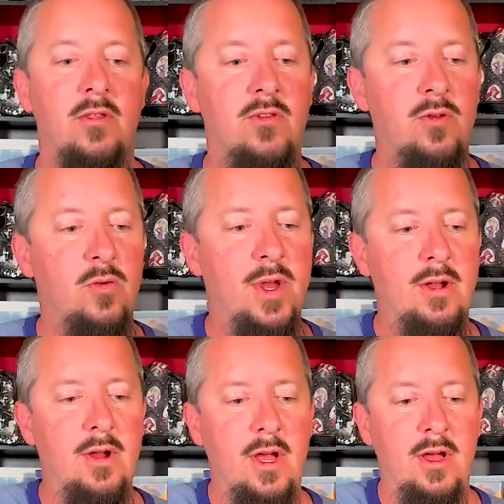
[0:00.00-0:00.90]
To the
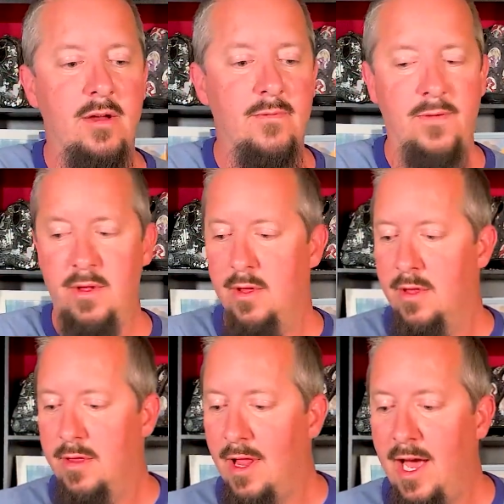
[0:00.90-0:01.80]
winner of
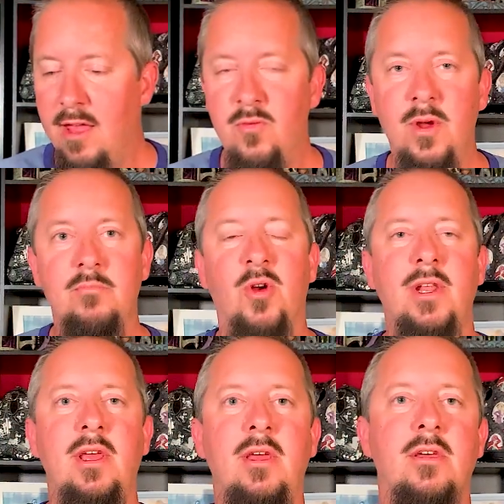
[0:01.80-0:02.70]
the last one,
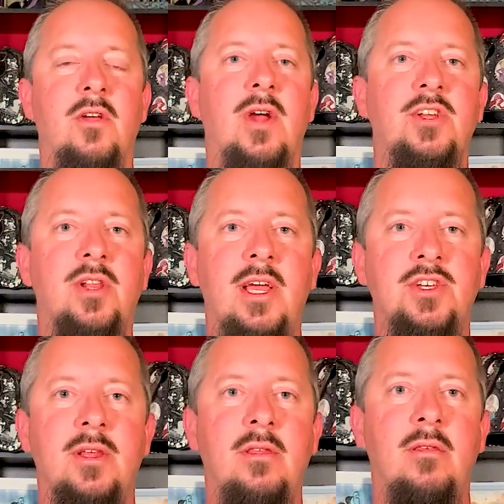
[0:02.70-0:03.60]
Brittany,
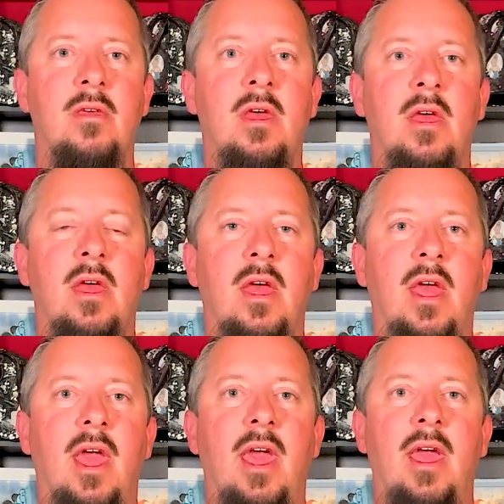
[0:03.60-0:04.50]
congratulations.
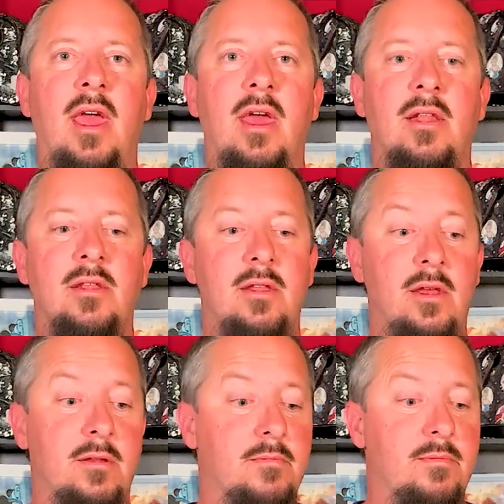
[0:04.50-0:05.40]

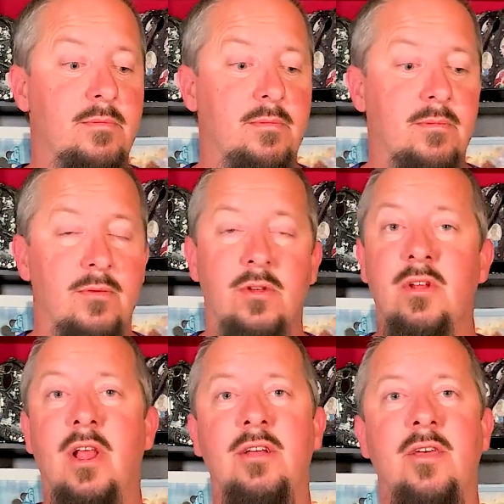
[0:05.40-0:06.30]
And
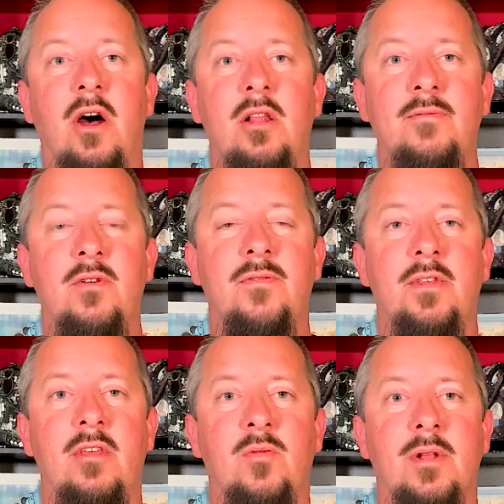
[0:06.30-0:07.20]
good luck to all of you for
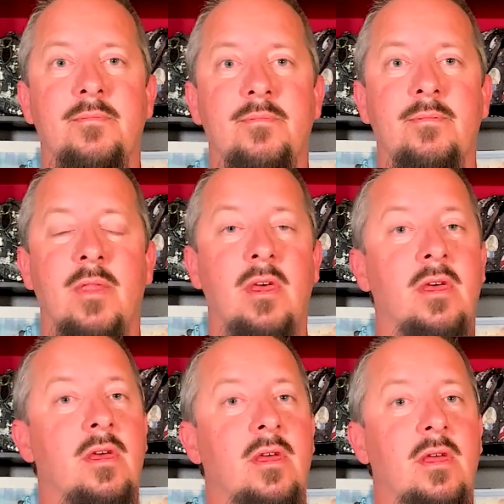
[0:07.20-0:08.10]
this one.
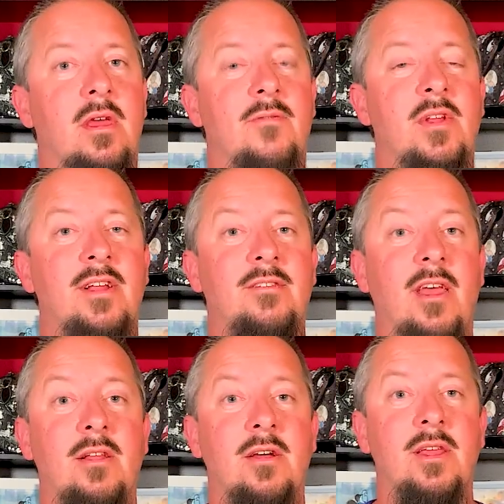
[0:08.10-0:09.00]
If you'd like to
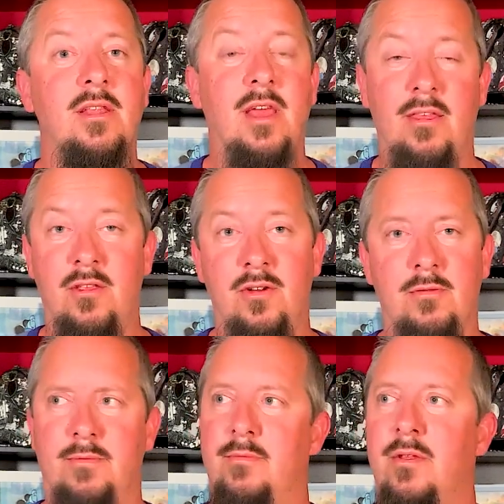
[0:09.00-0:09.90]
take a look at yesterday
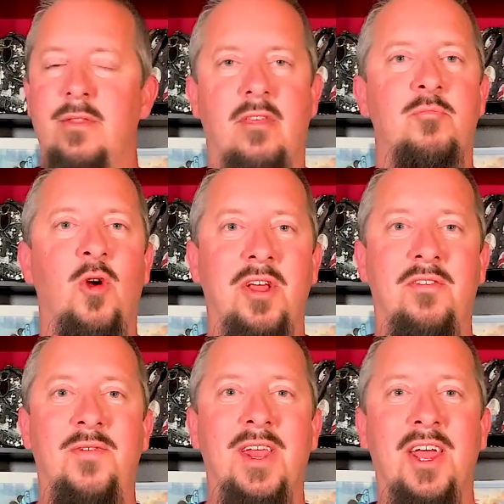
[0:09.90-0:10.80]
this morning's
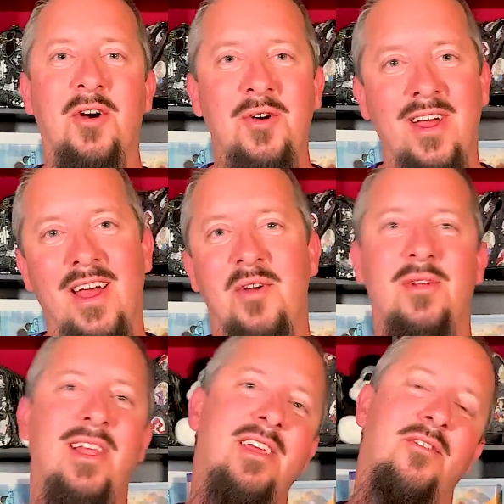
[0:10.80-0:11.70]
video. I
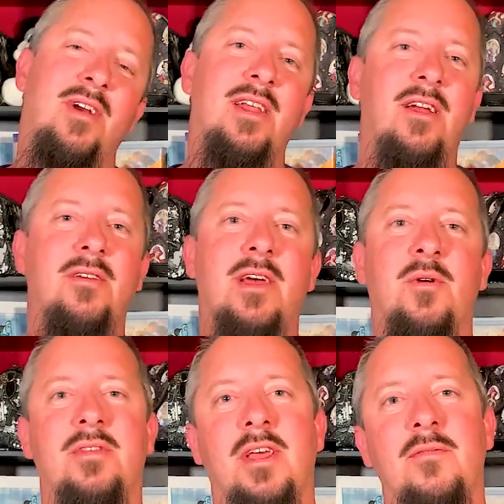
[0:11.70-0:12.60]
will link it right here. That
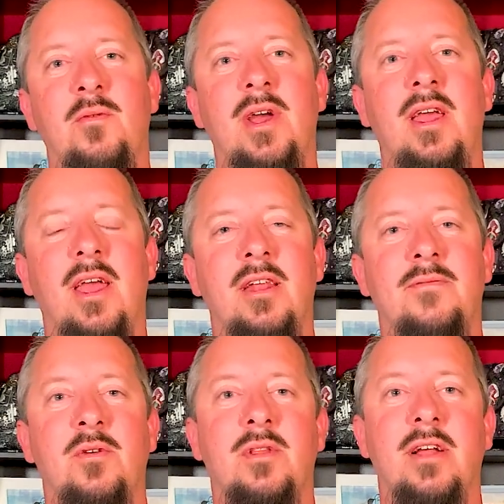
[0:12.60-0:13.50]
was the giveaway. And
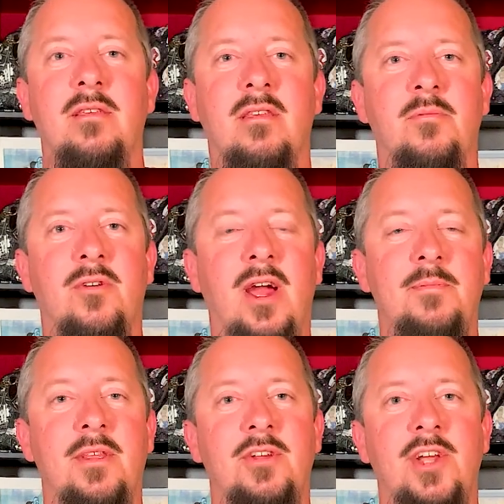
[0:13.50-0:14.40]
if you'd like to
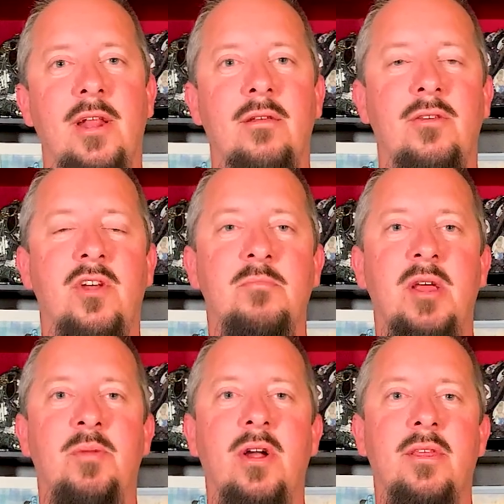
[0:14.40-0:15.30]
subscribe to the channel so you can be
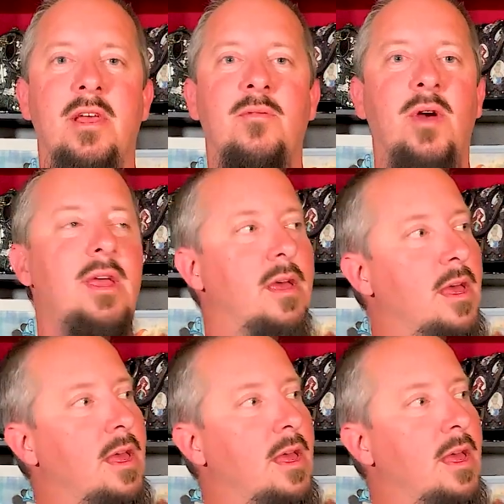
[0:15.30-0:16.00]
a part of the giveaway,